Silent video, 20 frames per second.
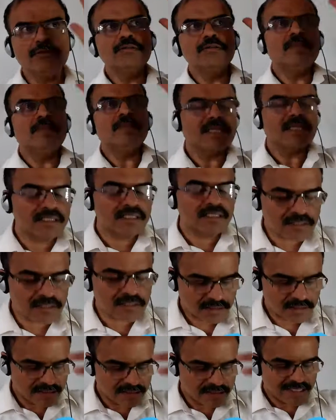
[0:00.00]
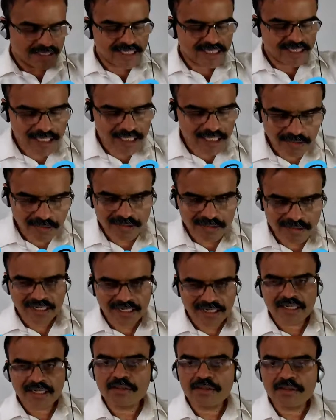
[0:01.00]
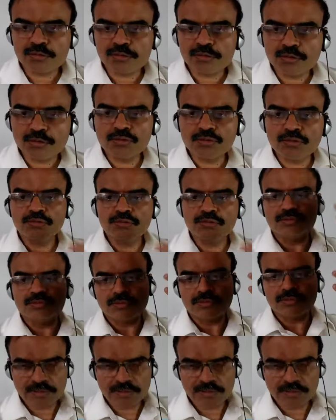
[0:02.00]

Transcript: and they're all trying to